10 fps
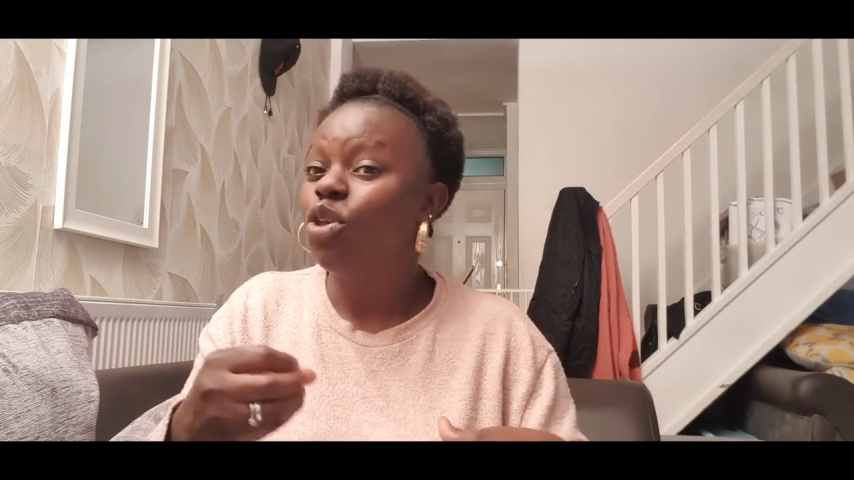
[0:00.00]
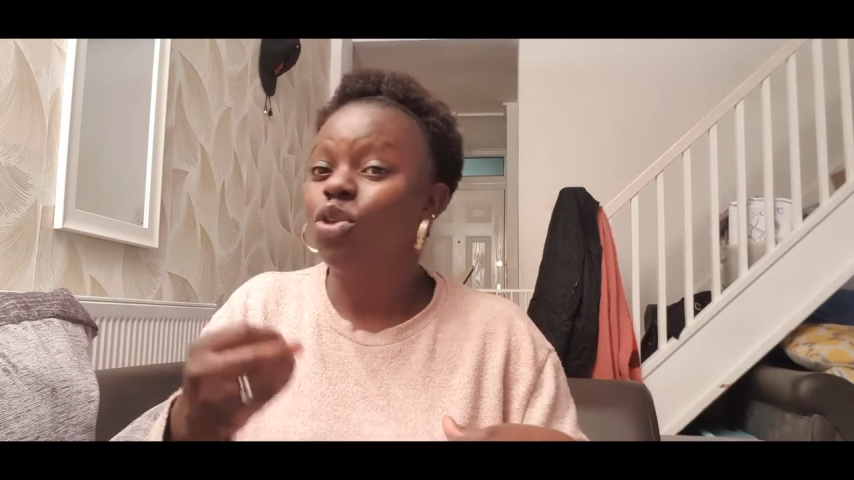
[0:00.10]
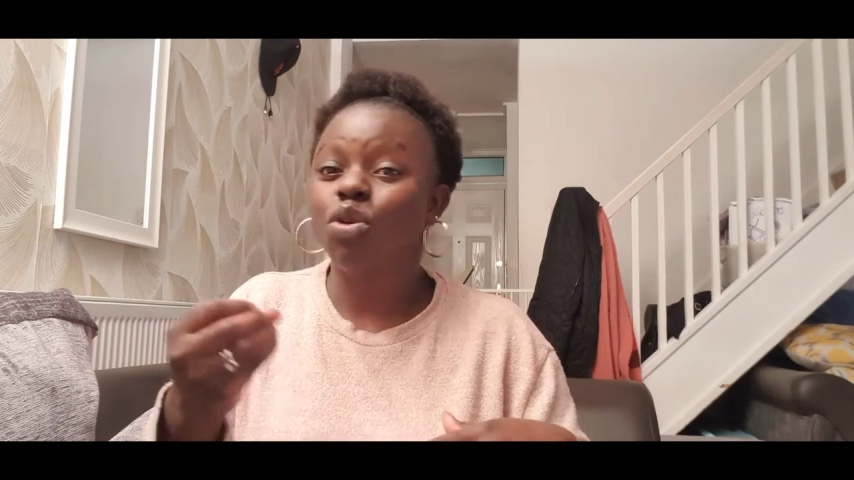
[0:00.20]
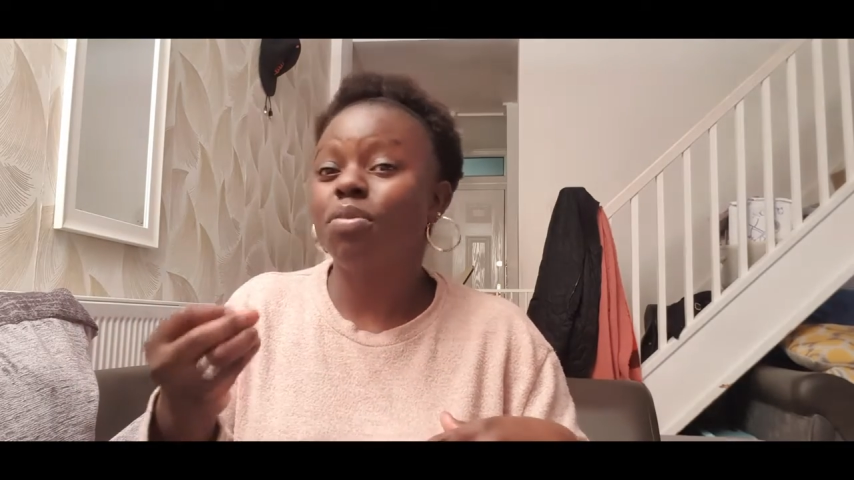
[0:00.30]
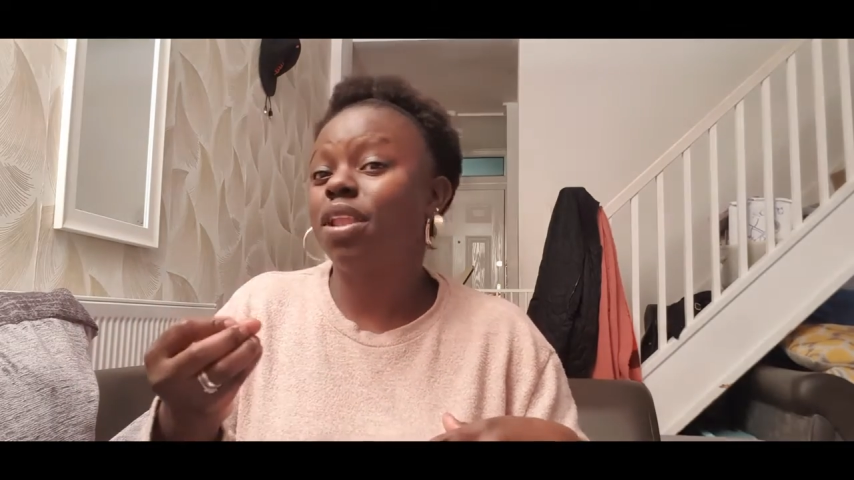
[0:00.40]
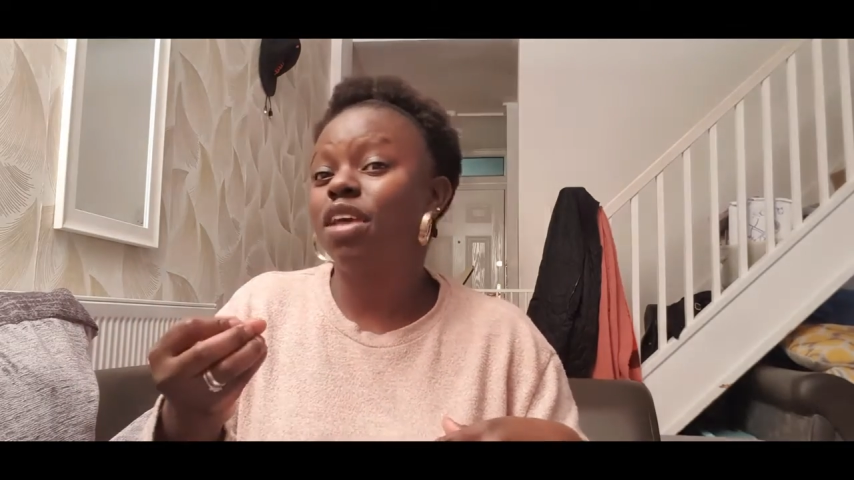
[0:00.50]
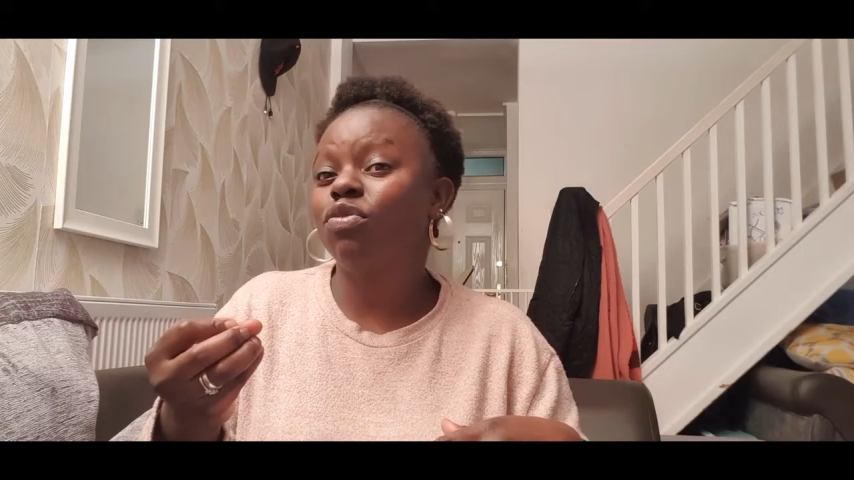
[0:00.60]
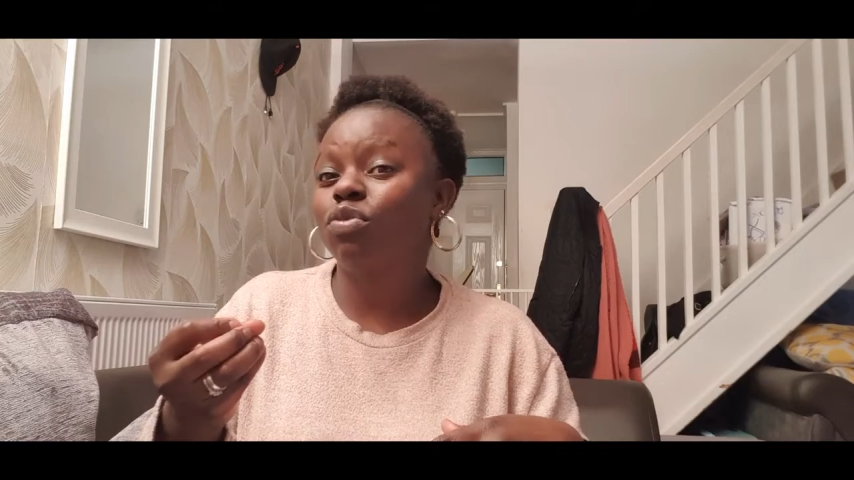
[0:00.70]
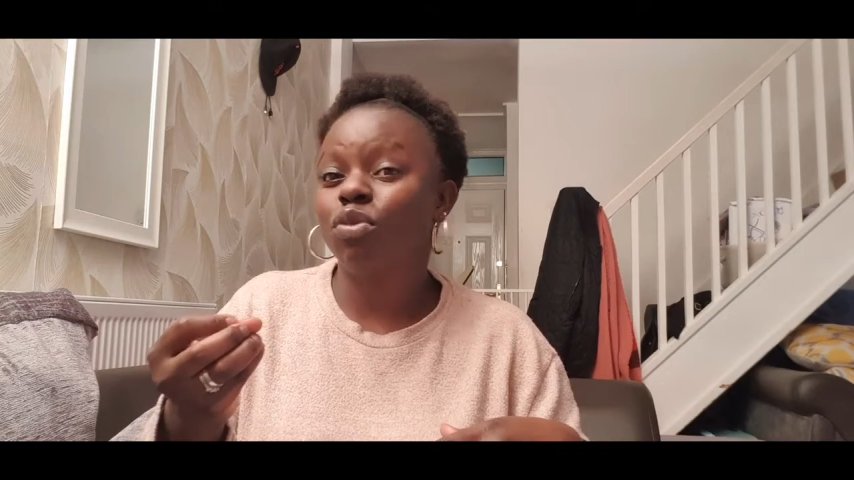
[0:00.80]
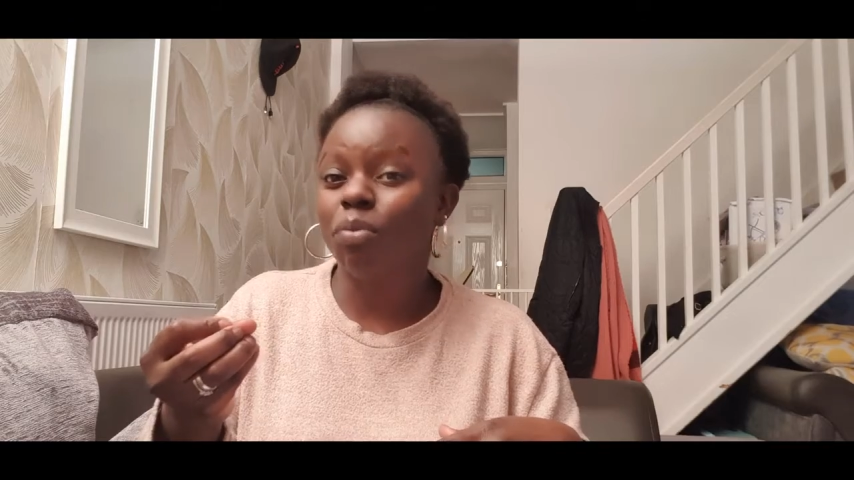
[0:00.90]
You'll be
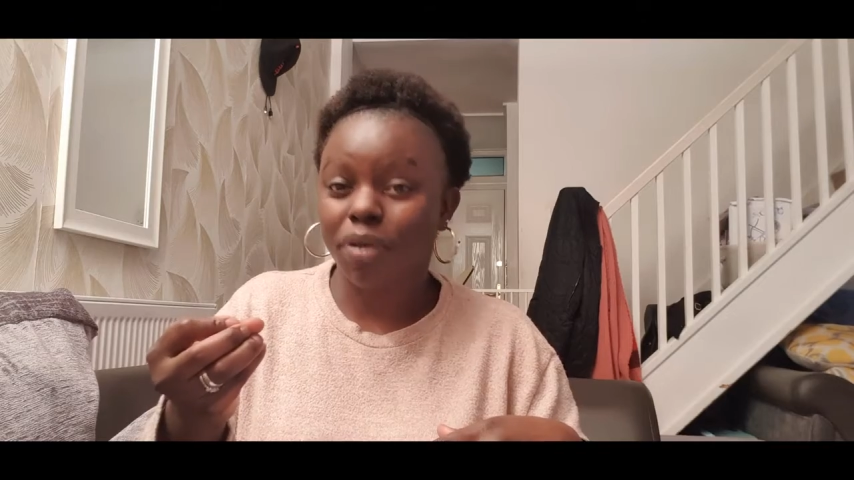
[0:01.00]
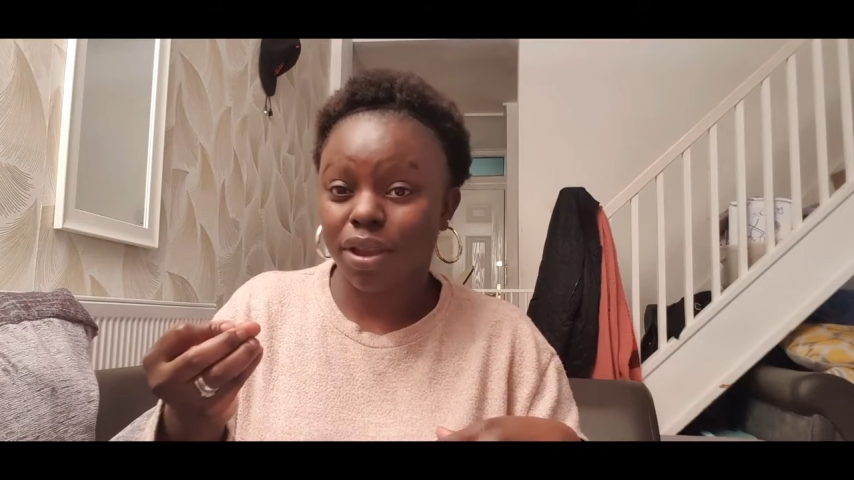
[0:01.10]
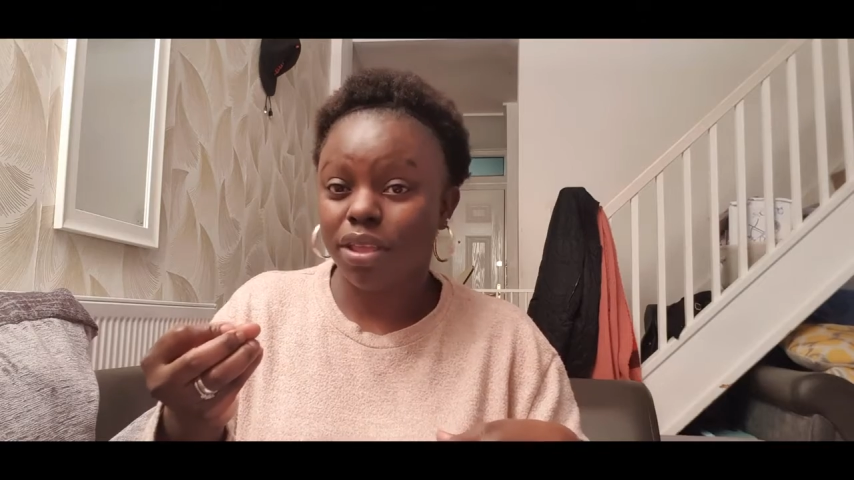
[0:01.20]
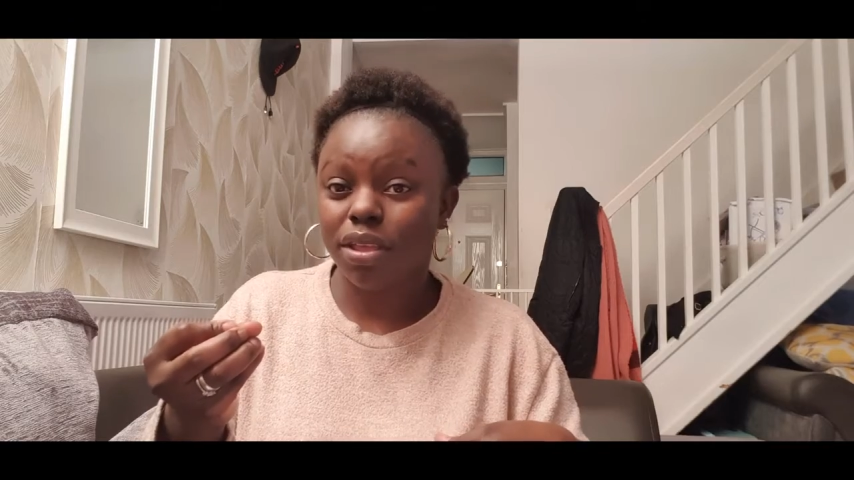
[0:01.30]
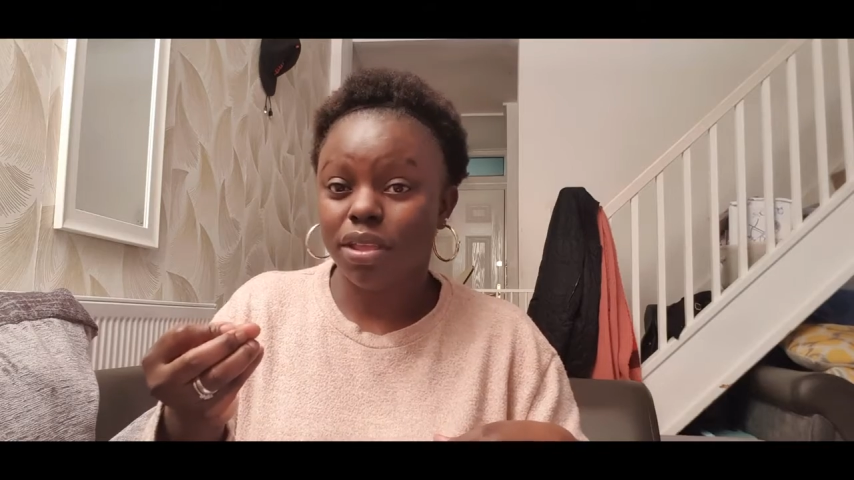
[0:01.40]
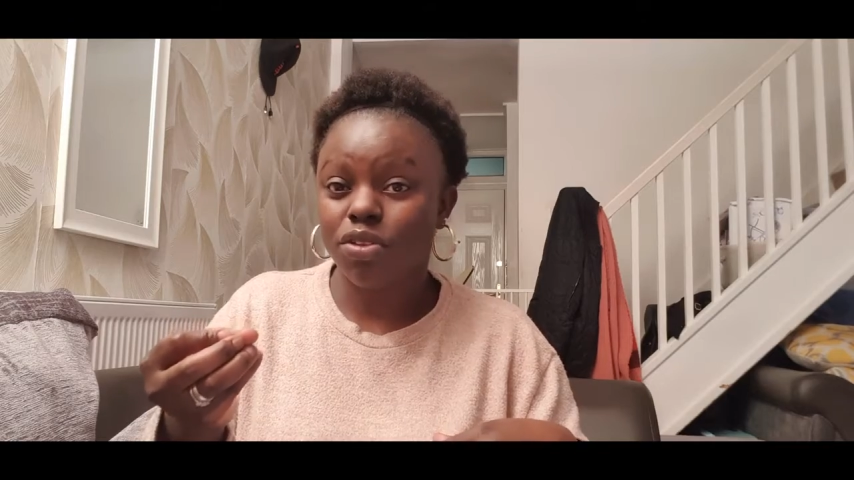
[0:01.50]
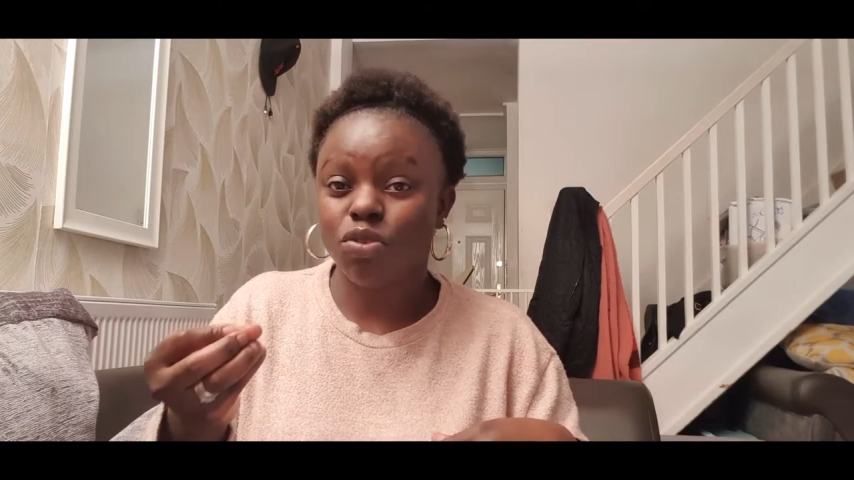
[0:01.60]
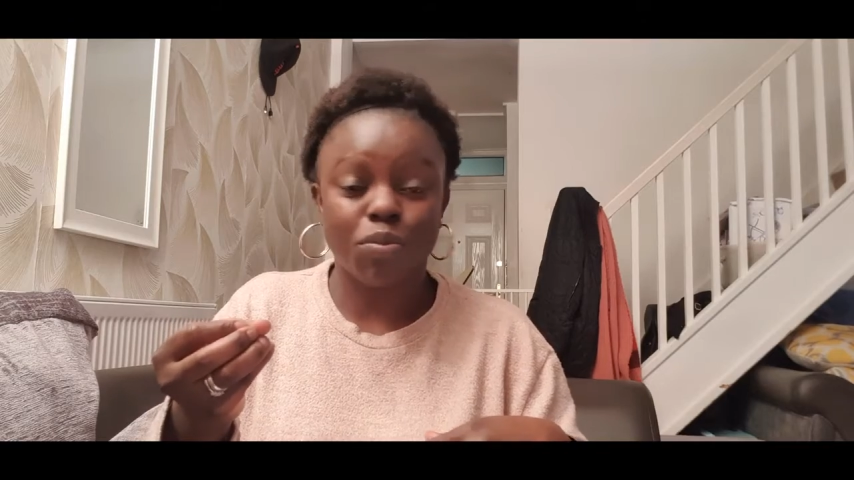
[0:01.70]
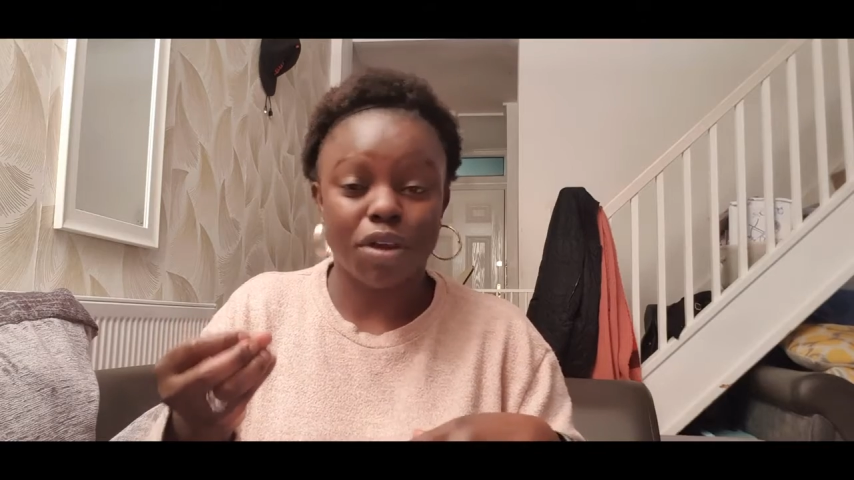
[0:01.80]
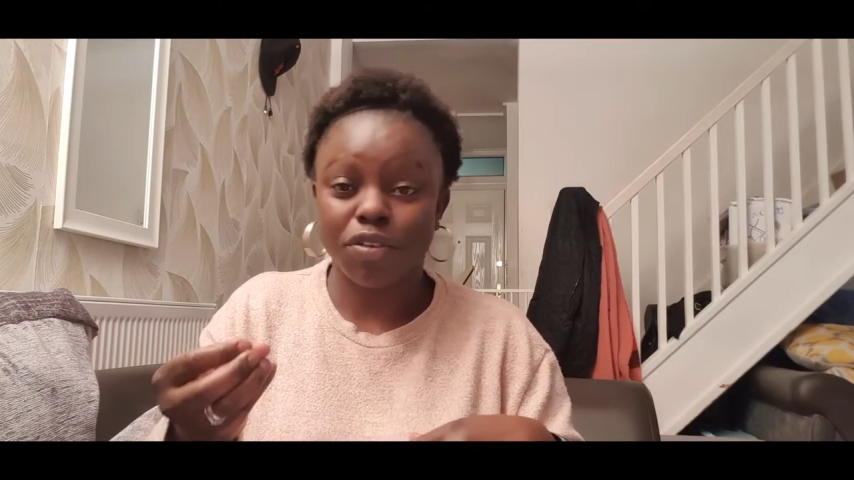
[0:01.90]
left with no money
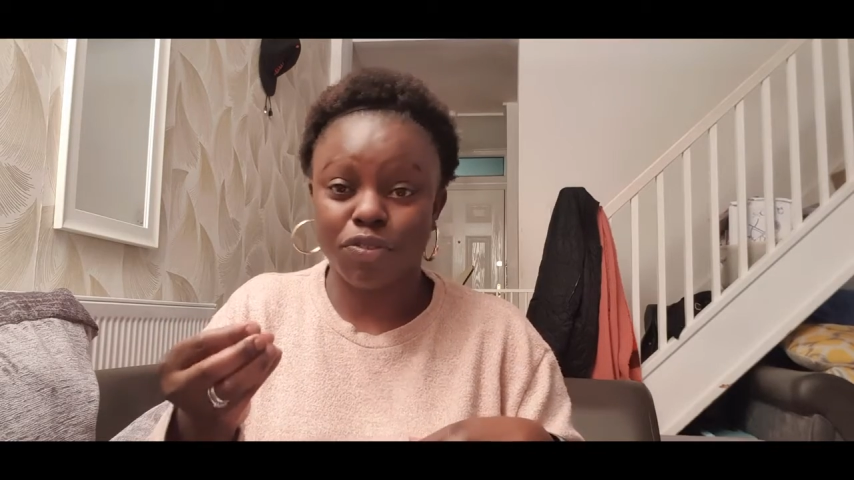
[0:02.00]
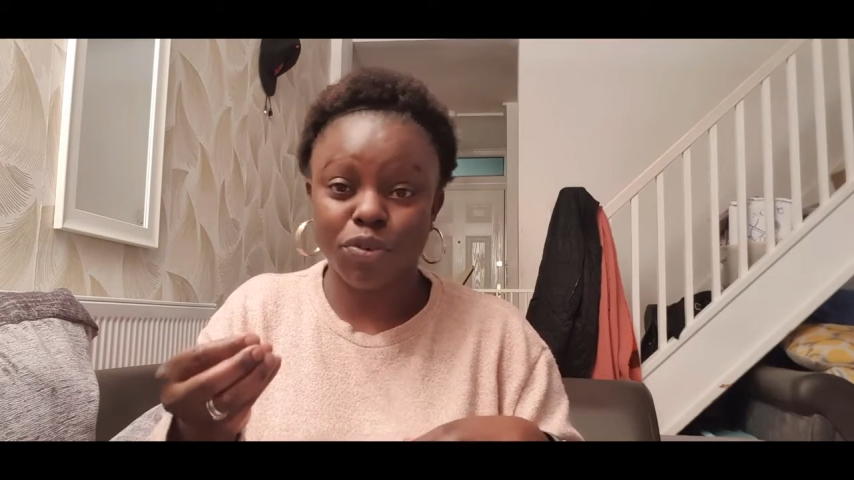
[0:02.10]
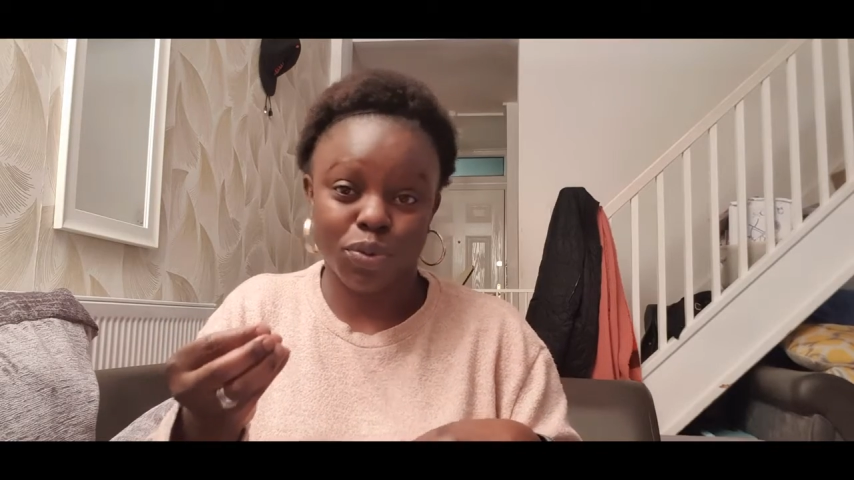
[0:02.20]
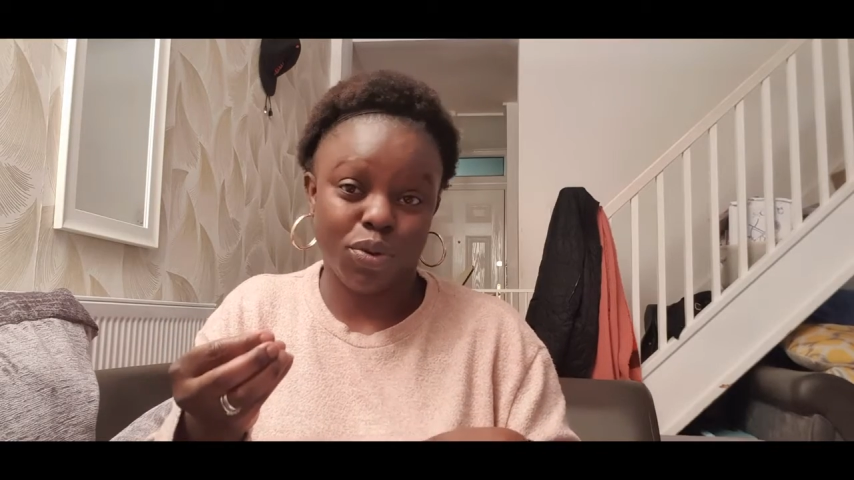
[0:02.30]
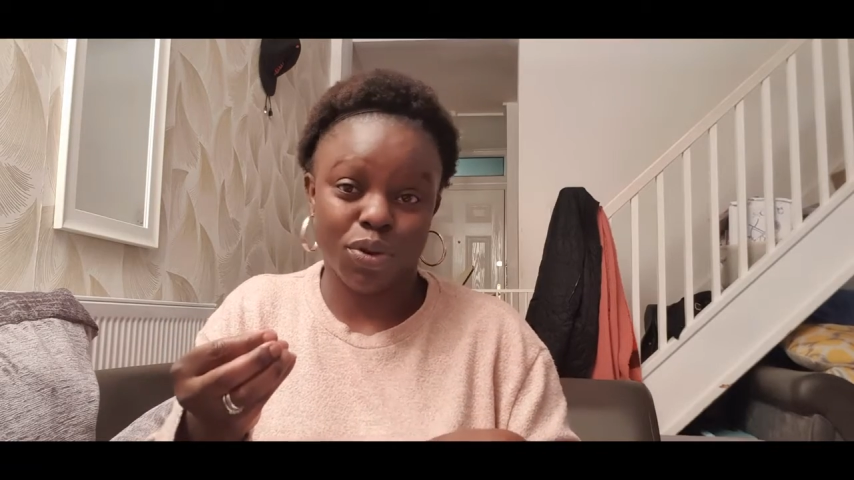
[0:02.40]
to buy food.